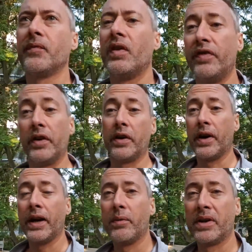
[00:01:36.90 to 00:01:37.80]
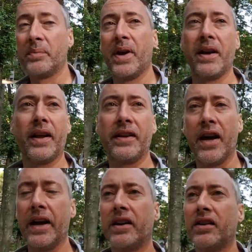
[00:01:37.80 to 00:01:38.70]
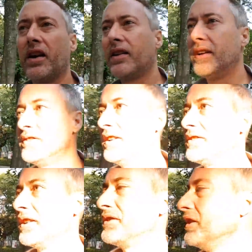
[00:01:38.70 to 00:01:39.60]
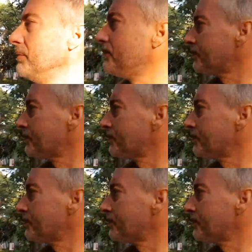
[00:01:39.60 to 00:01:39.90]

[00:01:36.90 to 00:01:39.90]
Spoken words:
feeling great. Went to bed at like 9 o'clock last night, so that's good.